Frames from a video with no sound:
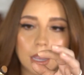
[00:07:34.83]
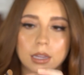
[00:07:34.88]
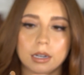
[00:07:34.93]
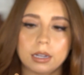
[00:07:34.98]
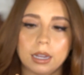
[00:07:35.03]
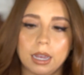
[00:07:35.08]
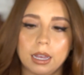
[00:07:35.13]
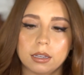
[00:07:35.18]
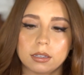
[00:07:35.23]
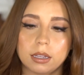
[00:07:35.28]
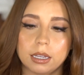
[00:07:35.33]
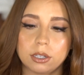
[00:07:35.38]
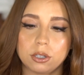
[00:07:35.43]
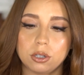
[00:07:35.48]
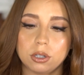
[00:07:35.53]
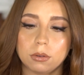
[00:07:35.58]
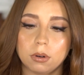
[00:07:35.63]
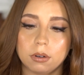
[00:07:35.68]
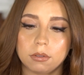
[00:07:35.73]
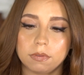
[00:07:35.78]
And it has like
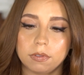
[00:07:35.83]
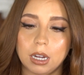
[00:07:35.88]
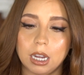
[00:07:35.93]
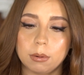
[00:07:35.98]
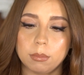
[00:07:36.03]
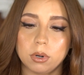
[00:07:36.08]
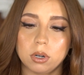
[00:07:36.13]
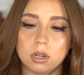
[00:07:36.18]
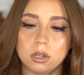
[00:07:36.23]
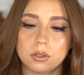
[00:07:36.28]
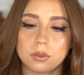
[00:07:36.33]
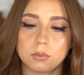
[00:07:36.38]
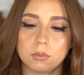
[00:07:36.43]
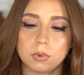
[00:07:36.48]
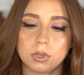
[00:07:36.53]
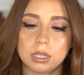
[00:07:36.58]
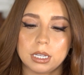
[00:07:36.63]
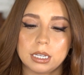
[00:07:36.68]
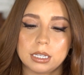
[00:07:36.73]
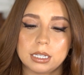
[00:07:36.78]
duo fibers,
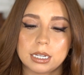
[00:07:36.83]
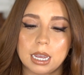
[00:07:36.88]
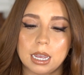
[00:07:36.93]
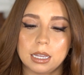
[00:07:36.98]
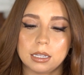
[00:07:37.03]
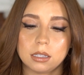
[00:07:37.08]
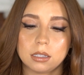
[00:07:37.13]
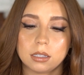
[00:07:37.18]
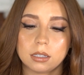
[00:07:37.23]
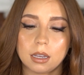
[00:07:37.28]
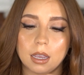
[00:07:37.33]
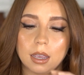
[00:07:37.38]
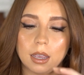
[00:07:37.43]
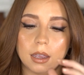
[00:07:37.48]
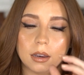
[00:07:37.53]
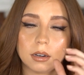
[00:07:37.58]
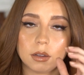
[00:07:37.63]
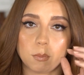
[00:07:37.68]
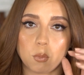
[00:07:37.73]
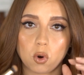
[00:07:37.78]
really dense
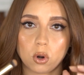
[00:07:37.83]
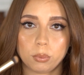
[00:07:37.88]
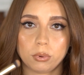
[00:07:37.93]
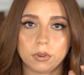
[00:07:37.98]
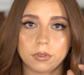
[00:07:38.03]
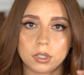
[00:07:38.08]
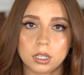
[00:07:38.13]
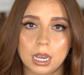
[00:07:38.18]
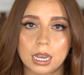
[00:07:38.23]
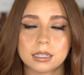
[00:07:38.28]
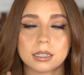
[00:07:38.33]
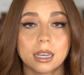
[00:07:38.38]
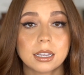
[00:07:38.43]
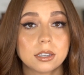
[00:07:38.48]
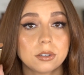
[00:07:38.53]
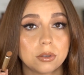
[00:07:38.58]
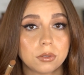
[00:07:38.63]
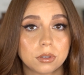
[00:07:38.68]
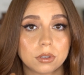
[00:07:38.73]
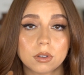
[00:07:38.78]
and more precise. I
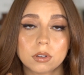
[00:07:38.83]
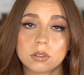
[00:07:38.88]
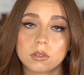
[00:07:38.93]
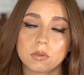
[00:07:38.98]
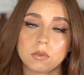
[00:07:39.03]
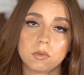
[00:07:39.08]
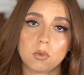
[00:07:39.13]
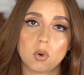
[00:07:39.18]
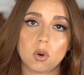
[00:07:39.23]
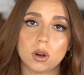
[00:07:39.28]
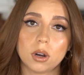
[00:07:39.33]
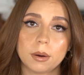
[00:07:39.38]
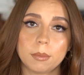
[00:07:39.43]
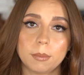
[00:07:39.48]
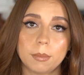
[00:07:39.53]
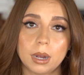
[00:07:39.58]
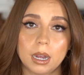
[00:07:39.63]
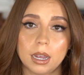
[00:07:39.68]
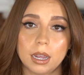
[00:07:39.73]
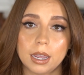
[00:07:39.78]
use this for
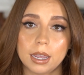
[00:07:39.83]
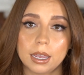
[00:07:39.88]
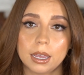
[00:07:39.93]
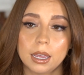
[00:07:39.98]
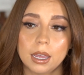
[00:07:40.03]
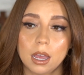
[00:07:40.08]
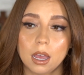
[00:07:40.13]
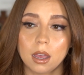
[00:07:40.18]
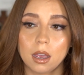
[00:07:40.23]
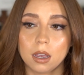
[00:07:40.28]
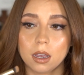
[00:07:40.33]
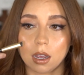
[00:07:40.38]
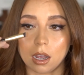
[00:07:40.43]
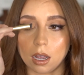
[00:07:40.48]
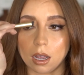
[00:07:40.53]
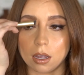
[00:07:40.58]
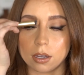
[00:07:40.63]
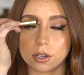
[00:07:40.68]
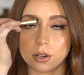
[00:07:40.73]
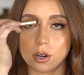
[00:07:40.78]
my
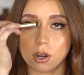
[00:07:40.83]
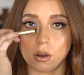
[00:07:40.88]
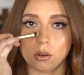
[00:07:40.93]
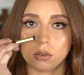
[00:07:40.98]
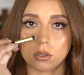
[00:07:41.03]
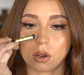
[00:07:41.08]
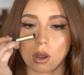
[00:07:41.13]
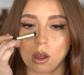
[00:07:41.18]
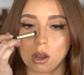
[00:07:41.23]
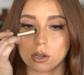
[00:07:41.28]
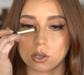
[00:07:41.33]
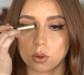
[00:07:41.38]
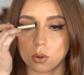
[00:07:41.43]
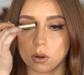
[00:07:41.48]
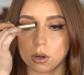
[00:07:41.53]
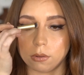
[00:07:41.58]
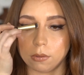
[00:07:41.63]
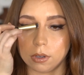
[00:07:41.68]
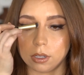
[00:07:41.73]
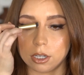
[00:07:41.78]
nose contour.
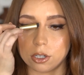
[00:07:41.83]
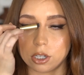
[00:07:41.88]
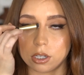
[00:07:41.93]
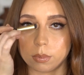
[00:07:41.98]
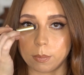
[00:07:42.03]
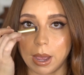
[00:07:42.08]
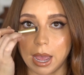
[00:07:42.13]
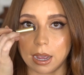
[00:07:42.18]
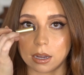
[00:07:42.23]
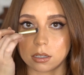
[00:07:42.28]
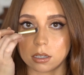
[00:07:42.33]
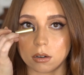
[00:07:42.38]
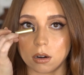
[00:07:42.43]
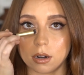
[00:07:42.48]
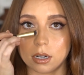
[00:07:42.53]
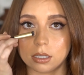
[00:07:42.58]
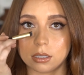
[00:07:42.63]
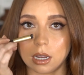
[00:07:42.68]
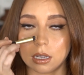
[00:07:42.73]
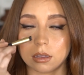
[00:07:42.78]
It really just packs it on
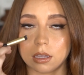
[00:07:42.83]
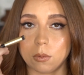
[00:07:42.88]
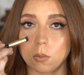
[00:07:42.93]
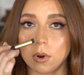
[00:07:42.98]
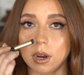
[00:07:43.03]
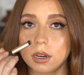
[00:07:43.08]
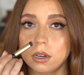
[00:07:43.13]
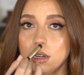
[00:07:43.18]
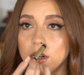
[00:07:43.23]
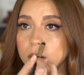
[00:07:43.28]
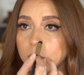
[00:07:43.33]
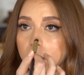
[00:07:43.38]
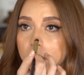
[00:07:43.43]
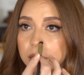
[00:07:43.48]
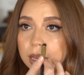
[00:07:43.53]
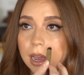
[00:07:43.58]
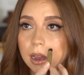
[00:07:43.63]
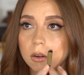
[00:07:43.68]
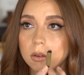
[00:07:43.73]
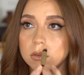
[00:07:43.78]
exactly where I need it
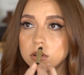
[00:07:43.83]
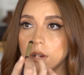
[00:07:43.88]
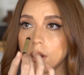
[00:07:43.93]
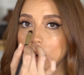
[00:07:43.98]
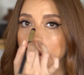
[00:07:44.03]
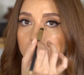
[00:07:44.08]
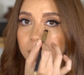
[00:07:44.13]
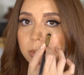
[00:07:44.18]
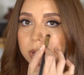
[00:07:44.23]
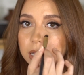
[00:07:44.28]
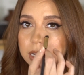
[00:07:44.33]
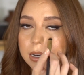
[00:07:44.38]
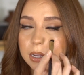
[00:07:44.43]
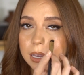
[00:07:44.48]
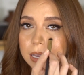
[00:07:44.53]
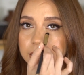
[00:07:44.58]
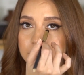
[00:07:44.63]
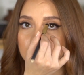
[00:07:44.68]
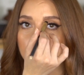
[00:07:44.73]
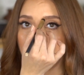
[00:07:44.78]
without blending
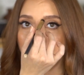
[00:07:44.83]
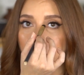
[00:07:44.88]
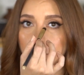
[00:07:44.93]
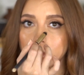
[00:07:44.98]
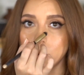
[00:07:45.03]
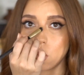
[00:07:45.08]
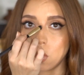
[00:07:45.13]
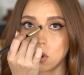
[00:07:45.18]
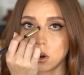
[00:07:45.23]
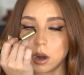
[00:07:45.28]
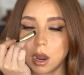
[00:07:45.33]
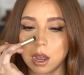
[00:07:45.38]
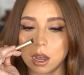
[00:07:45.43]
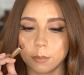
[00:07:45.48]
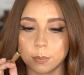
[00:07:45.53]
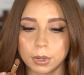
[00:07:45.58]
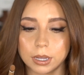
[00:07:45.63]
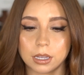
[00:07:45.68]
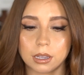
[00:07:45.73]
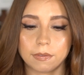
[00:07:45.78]
it down or
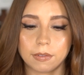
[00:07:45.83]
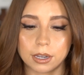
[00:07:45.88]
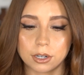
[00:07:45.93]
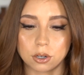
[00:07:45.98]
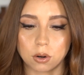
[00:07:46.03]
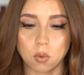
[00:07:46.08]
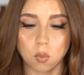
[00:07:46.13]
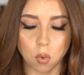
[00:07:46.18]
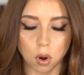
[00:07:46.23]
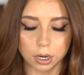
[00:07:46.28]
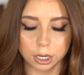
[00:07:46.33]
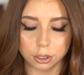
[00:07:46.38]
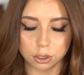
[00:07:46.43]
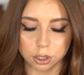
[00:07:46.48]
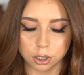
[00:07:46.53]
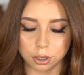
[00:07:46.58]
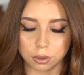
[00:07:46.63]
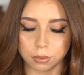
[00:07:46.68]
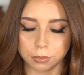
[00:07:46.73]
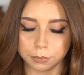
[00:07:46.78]
up if I don't want it
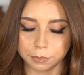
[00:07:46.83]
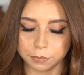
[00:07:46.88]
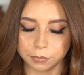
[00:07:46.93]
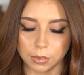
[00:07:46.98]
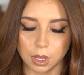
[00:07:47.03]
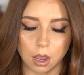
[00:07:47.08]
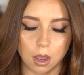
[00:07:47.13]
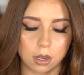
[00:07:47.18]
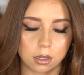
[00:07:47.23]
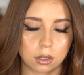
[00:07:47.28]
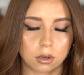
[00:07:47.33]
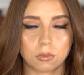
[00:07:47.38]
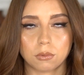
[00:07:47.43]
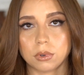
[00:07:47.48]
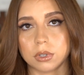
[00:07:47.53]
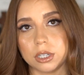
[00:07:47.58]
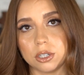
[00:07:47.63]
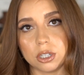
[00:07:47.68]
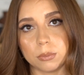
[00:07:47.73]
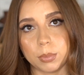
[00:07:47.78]
to. So it
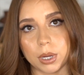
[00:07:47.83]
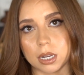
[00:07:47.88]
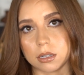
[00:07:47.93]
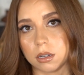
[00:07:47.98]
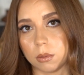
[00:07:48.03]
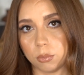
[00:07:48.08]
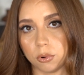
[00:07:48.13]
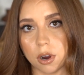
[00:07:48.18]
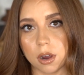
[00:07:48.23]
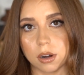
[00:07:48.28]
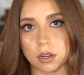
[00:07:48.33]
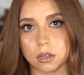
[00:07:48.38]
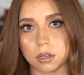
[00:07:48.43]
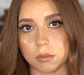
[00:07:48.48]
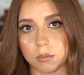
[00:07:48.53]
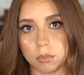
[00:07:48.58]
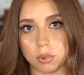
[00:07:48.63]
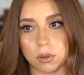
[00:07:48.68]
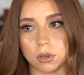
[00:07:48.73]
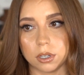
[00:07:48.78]
really just picks up product
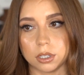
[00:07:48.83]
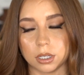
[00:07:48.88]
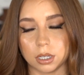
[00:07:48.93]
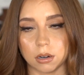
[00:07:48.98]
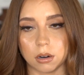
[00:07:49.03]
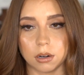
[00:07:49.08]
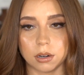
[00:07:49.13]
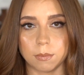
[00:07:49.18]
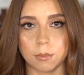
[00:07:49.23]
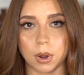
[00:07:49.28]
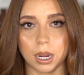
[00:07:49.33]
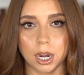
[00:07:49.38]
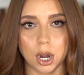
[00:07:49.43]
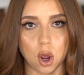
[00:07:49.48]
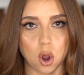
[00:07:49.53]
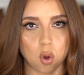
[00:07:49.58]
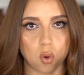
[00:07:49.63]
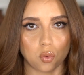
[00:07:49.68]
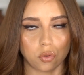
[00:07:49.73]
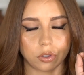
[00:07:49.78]
and puts it on my
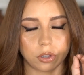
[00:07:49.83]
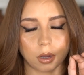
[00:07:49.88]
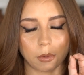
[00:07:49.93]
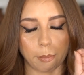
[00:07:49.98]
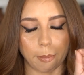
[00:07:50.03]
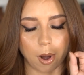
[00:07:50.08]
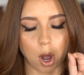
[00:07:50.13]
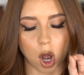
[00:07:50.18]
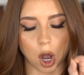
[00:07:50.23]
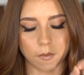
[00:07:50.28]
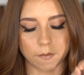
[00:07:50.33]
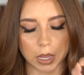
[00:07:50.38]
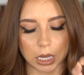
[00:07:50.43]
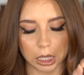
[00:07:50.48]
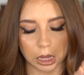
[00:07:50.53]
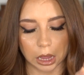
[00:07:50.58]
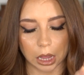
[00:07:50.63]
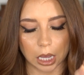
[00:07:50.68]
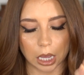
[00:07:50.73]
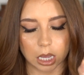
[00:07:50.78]
nose
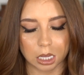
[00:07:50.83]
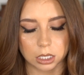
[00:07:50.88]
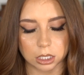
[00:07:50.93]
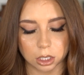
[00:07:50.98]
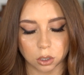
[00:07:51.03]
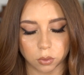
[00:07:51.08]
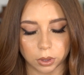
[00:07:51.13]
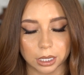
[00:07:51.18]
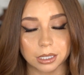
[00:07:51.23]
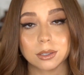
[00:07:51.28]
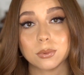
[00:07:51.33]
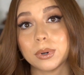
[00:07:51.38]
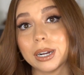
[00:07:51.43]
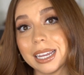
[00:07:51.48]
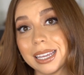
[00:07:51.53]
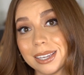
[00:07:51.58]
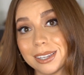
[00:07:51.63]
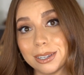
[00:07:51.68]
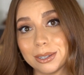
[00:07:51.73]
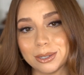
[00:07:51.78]
perfectly. So that's what I
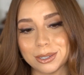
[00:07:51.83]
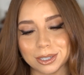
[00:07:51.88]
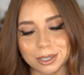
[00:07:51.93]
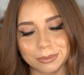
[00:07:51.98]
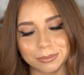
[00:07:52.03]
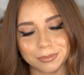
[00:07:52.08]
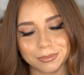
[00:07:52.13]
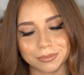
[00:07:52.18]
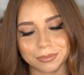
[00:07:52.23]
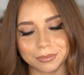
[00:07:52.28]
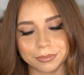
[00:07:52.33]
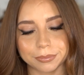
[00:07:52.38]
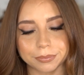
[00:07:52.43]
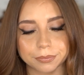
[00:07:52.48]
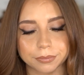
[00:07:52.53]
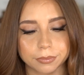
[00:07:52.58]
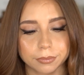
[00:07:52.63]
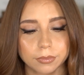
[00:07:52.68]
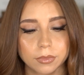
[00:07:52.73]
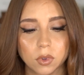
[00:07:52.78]
use.
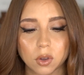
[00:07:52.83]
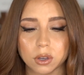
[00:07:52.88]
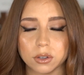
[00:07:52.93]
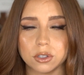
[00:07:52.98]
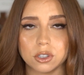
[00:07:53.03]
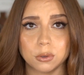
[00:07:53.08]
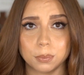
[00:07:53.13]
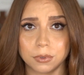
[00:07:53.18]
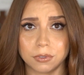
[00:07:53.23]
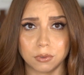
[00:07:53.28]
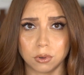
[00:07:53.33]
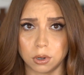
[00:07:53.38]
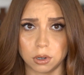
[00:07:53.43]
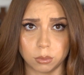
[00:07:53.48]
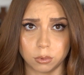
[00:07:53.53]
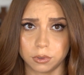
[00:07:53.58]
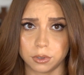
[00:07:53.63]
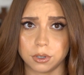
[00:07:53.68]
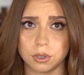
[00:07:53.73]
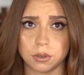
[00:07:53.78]
Super
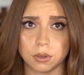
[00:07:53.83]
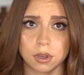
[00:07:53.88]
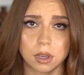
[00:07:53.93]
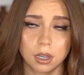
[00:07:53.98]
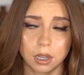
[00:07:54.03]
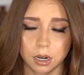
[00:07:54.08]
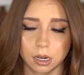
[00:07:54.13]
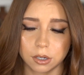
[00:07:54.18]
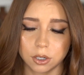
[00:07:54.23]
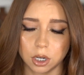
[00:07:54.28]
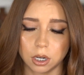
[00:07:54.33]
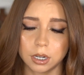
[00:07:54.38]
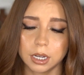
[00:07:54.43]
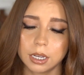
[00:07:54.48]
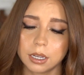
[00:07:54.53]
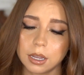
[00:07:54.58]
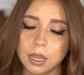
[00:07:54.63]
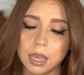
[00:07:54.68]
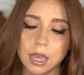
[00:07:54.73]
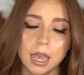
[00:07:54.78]
affordable too, you can get it at
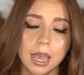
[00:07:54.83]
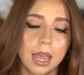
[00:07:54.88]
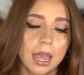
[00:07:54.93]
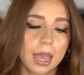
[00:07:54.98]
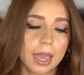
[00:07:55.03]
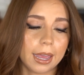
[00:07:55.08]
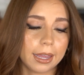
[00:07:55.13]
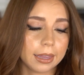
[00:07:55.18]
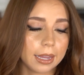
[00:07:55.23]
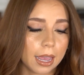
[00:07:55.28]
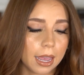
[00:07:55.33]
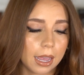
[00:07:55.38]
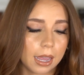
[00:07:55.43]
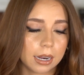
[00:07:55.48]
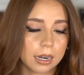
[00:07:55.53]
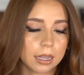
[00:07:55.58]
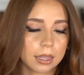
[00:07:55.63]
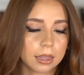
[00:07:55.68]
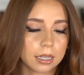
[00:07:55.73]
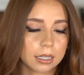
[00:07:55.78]
Target. And
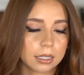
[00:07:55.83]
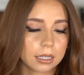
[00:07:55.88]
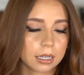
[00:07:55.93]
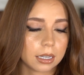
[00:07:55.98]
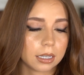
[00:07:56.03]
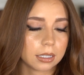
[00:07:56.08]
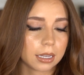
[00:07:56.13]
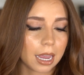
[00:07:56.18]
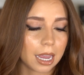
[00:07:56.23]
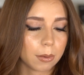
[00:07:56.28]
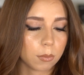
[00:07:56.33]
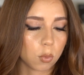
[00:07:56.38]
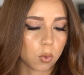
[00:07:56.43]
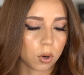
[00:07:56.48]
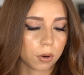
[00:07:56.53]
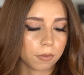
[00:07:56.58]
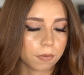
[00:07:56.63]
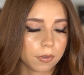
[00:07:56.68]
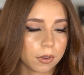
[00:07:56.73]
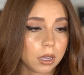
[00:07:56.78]
then this is a
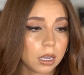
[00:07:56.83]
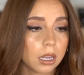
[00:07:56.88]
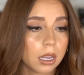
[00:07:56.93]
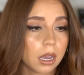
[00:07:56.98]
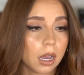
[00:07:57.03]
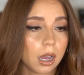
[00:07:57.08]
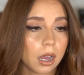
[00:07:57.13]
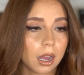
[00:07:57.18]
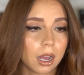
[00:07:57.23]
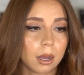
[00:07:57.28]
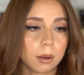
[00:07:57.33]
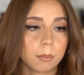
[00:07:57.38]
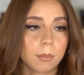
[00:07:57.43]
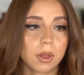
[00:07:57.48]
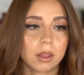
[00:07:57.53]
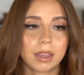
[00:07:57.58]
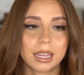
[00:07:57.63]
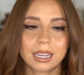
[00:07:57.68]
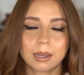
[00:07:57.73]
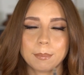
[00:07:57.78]
Morphe,
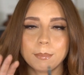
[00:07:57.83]
like a